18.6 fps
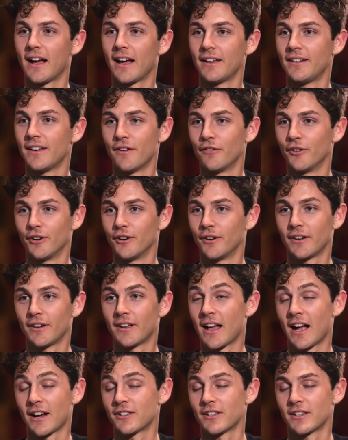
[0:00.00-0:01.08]
I had never
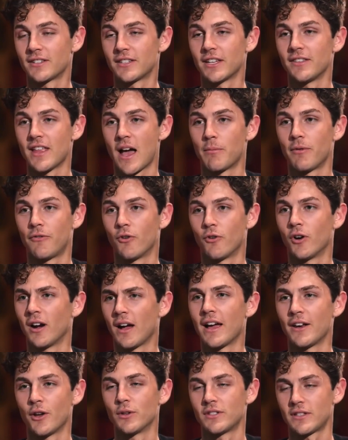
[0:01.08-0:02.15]
actually seen that before.
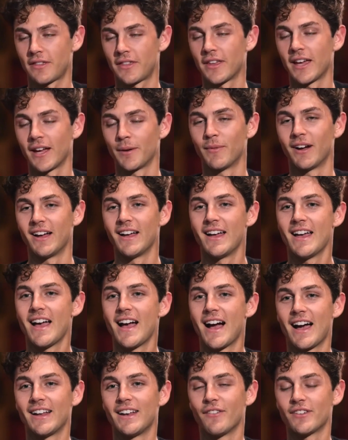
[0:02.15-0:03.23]
I know it's a thing, but
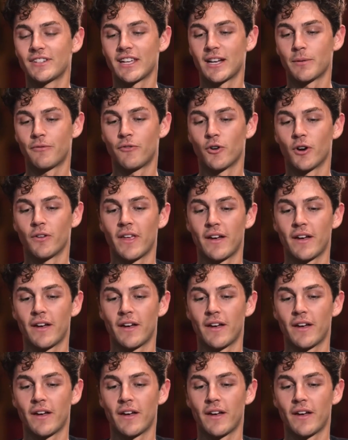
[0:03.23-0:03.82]
I'd never seen it before.